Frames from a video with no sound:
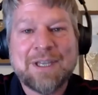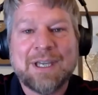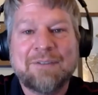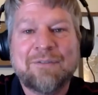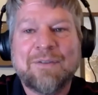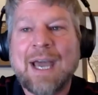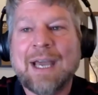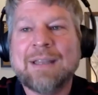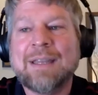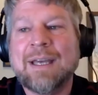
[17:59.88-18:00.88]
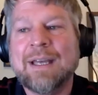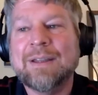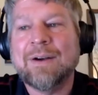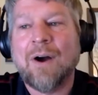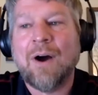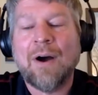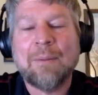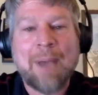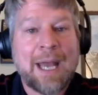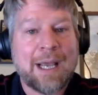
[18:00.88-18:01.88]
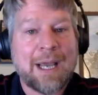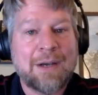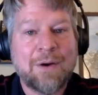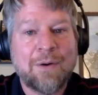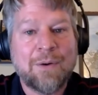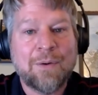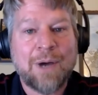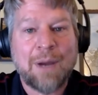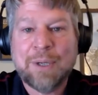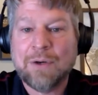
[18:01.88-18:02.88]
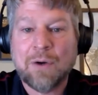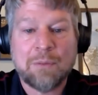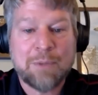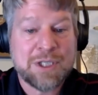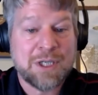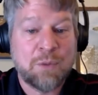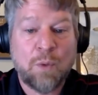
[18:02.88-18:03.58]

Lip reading: the fact that they're automatic. I know up here in northern Michigan, the